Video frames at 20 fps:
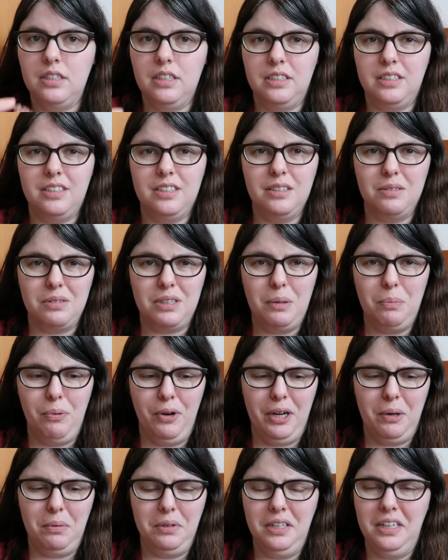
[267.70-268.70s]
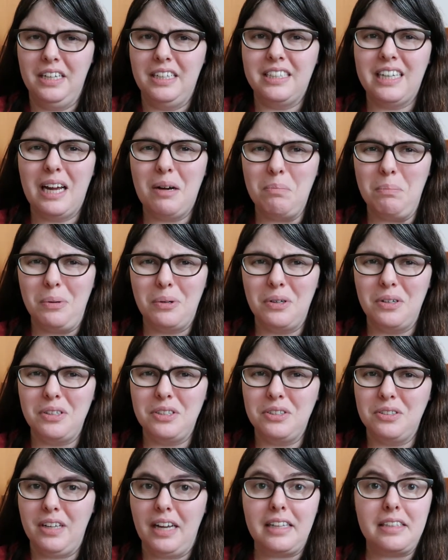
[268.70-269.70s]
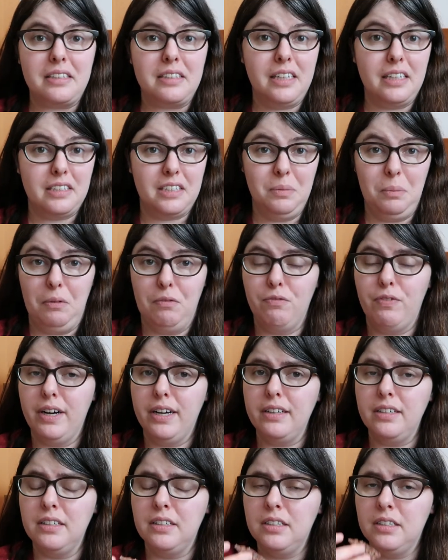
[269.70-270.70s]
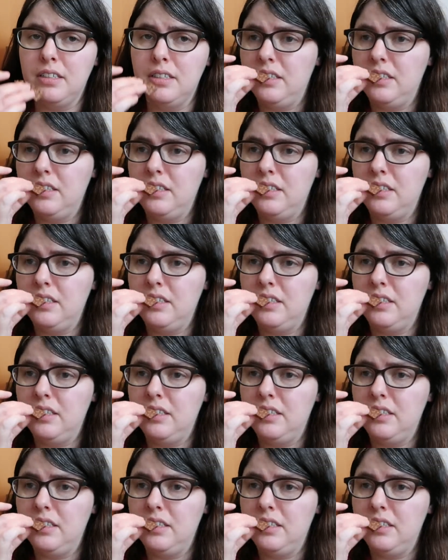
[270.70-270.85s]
It didn't really break with any temper, so that, that's gonna be fun.